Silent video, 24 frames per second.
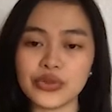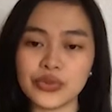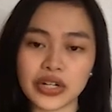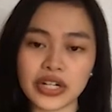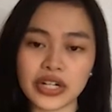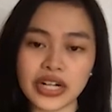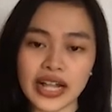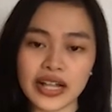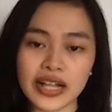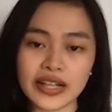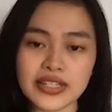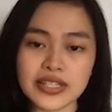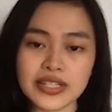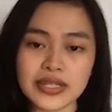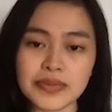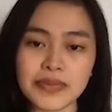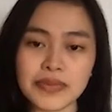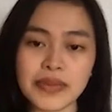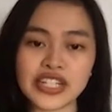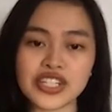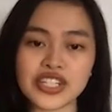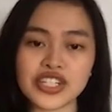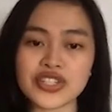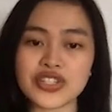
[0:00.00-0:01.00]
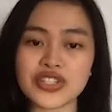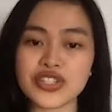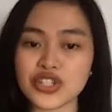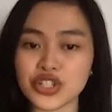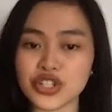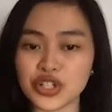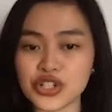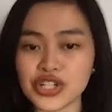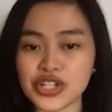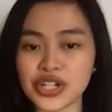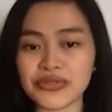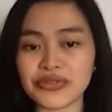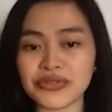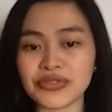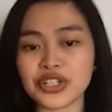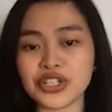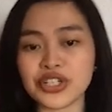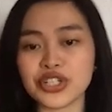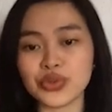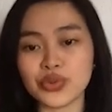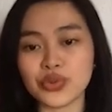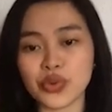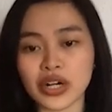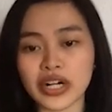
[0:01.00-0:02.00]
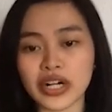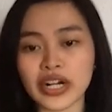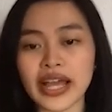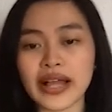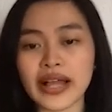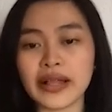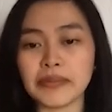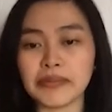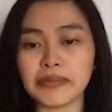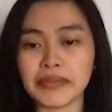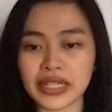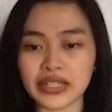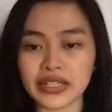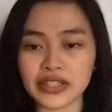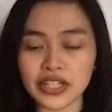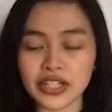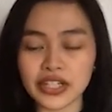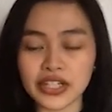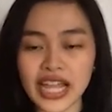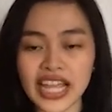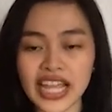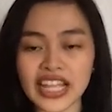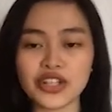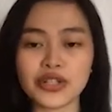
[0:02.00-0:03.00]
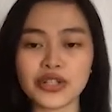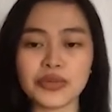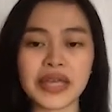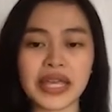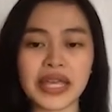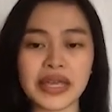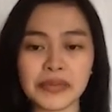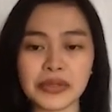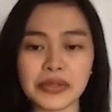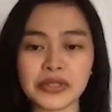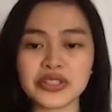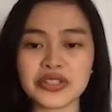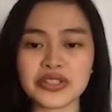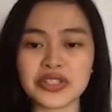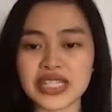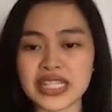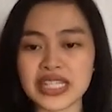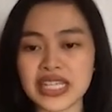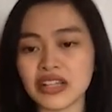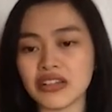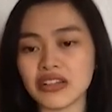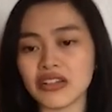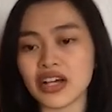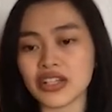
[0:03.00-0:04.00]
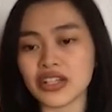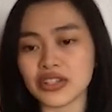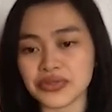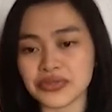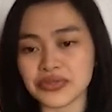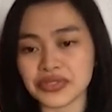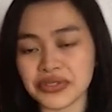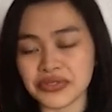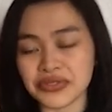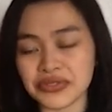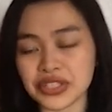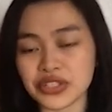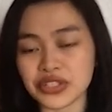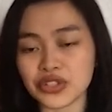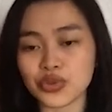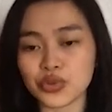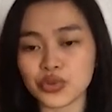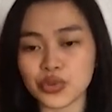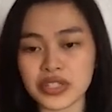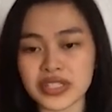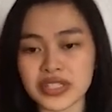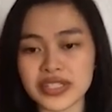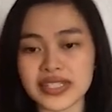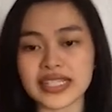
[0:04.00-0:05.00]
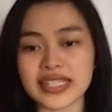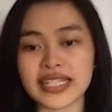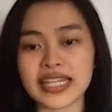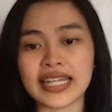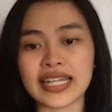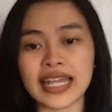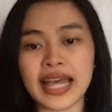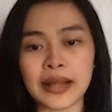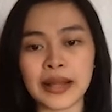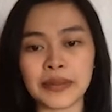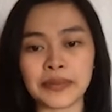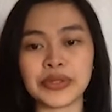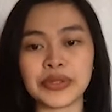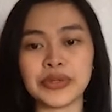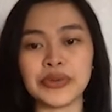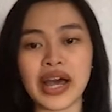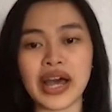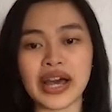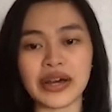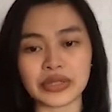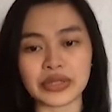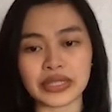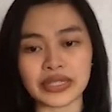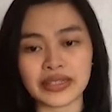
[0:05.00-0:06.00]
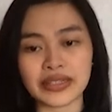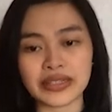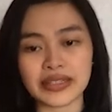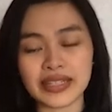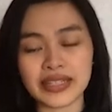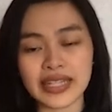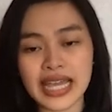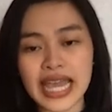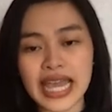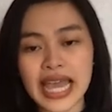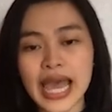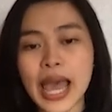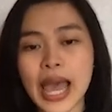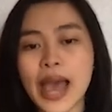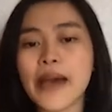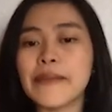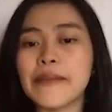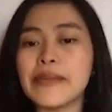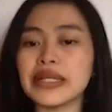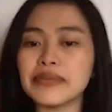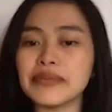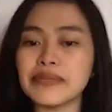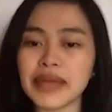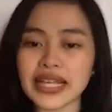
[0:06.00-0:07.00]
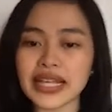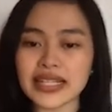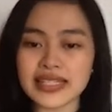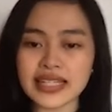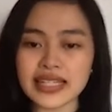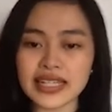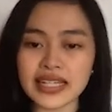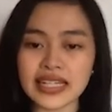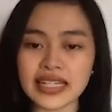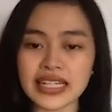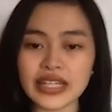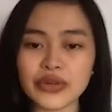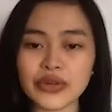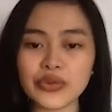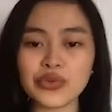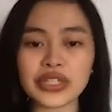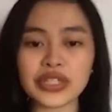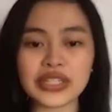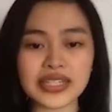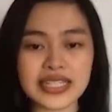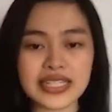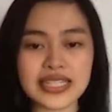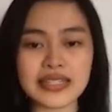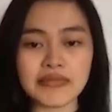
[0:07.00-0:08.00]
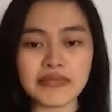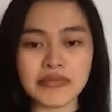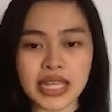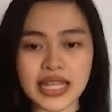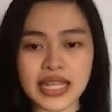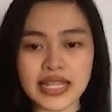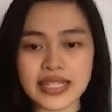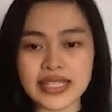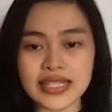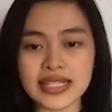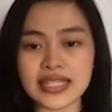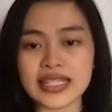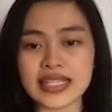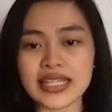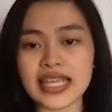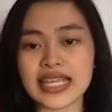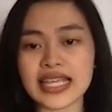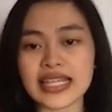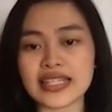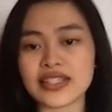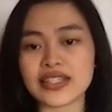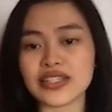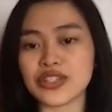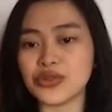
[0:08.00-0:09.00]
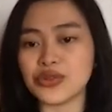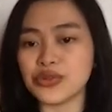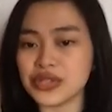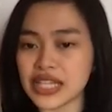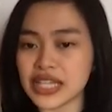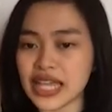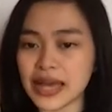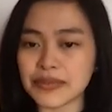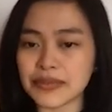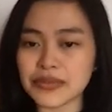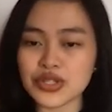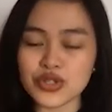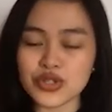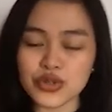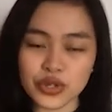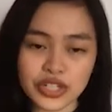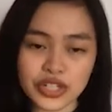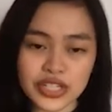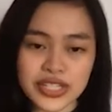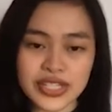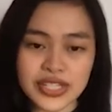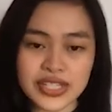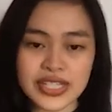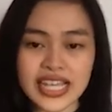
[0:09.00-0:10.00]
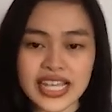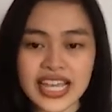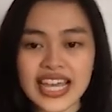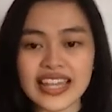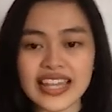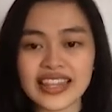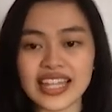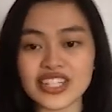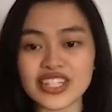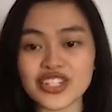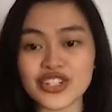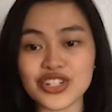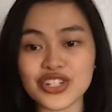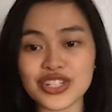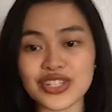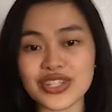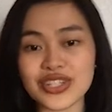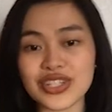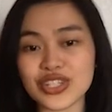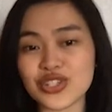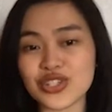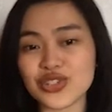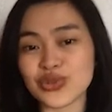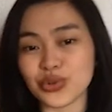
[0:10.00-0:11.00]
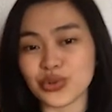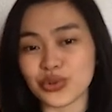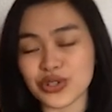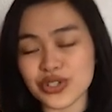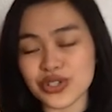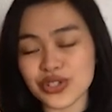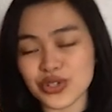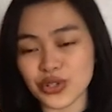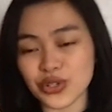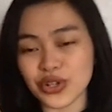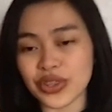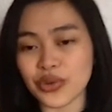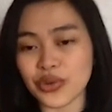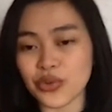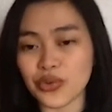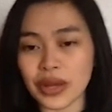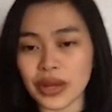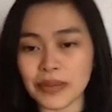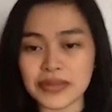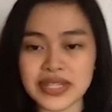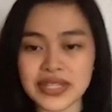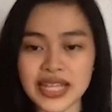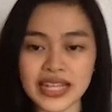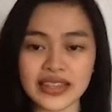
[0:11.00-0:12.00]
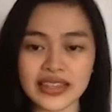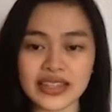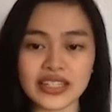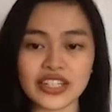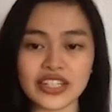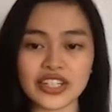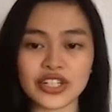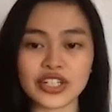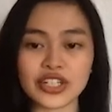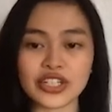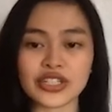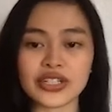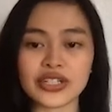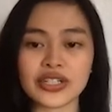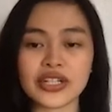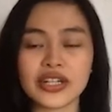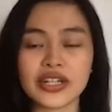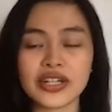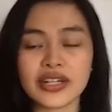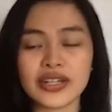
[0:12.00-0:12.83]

URLs by just searching for URL Builder, and you'll be able to see a lot of different tools that can help you out. But basically, what this means is UTM source. That's just the source or the website that your